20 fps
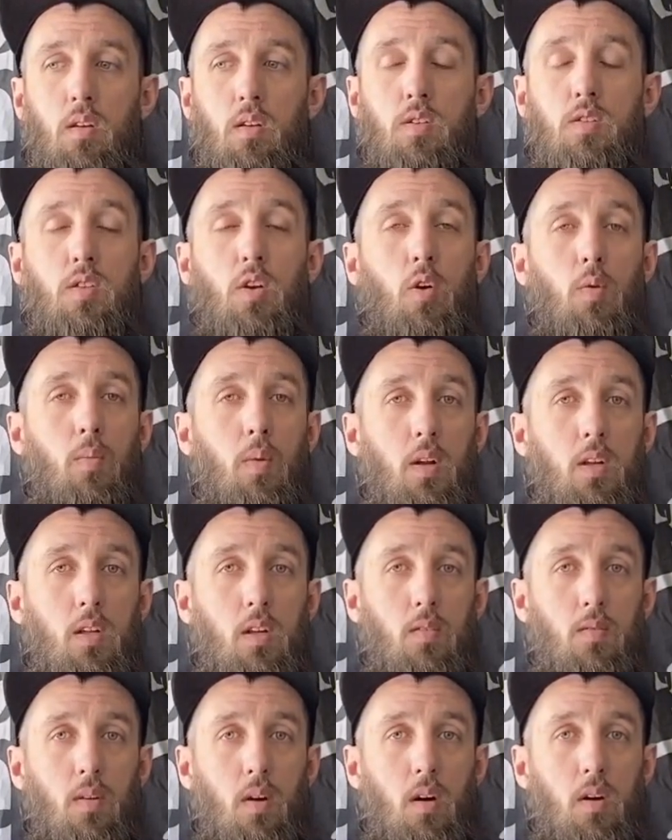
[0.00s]
So many
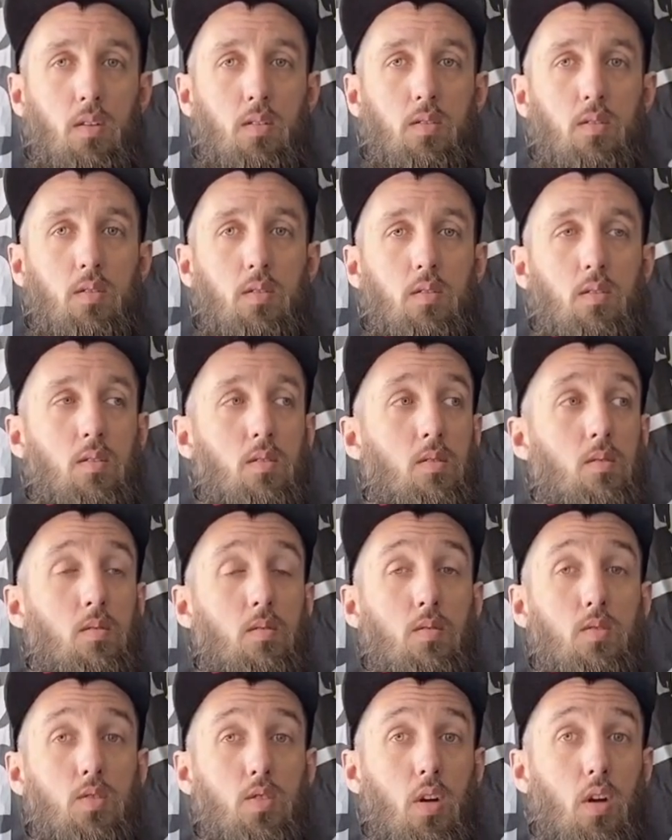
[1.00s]
of us
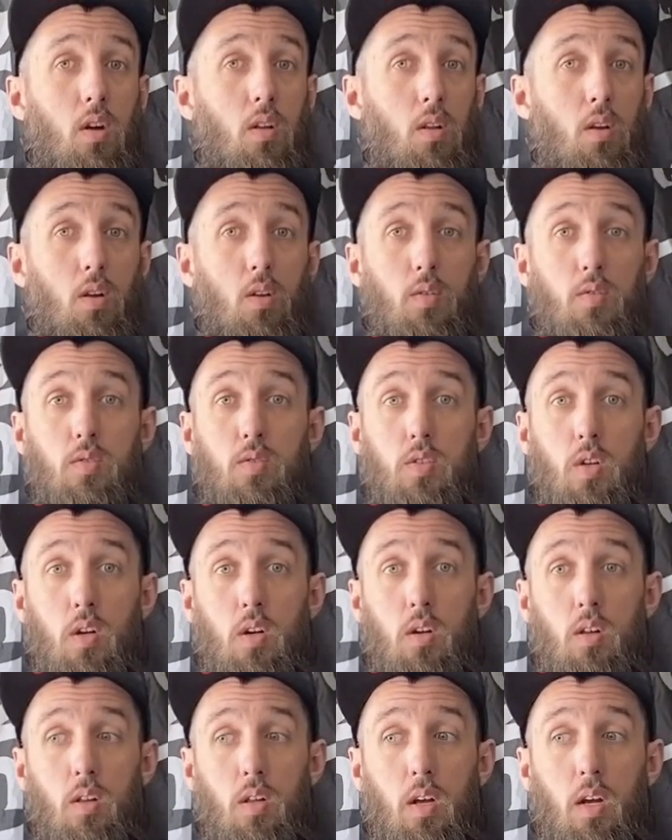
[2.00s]
juggalos,
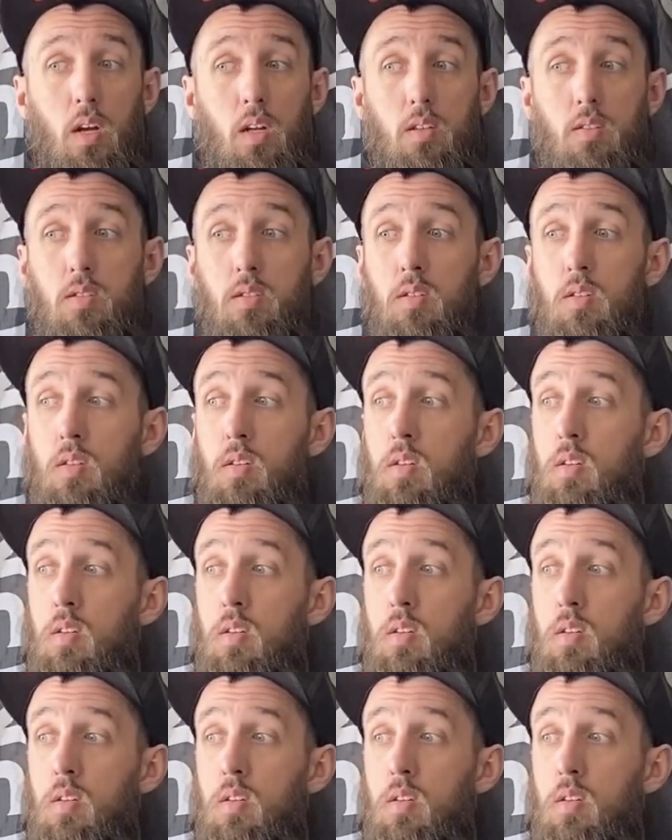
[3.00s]
juggalettes,